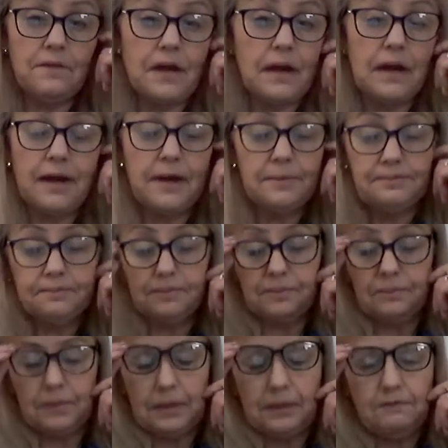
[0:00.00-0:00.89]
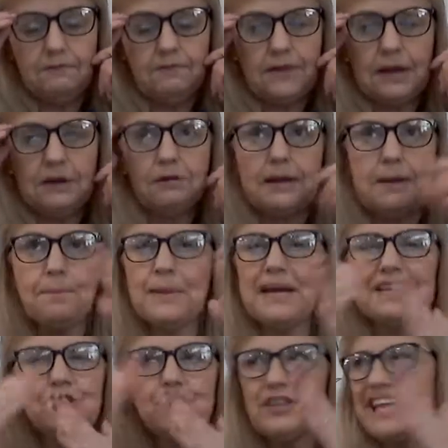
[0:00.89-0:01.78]
uh, very
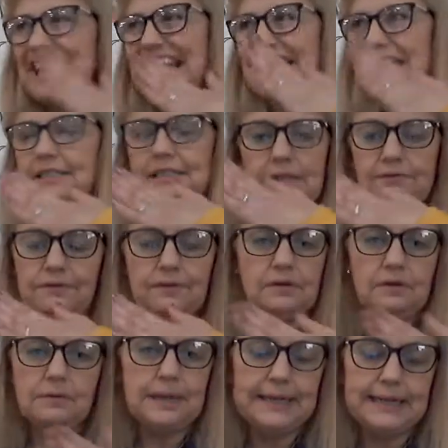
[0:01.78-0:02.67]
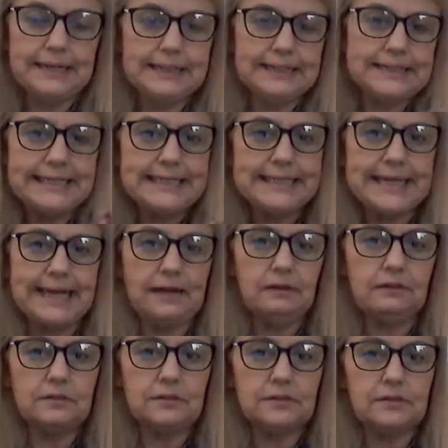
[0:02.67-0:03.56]
much, they can't see very many
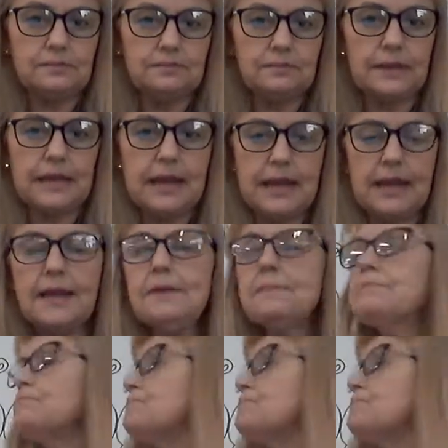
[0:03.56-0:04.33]
details, okay?